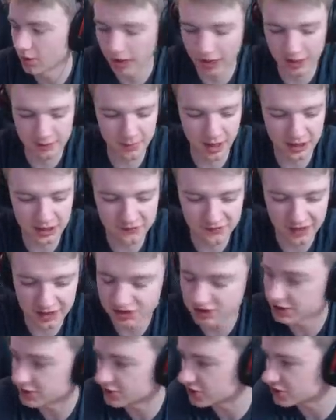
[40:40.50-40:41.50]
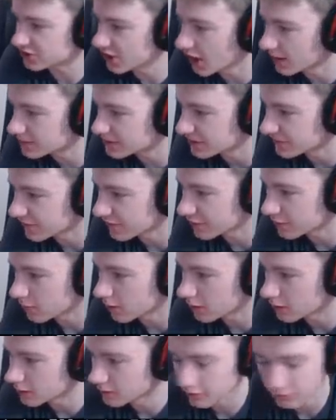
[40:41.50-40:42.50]
Oh, I might have actually just typed it very
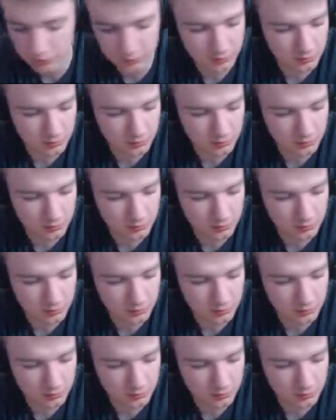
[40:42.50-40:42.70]
wrong.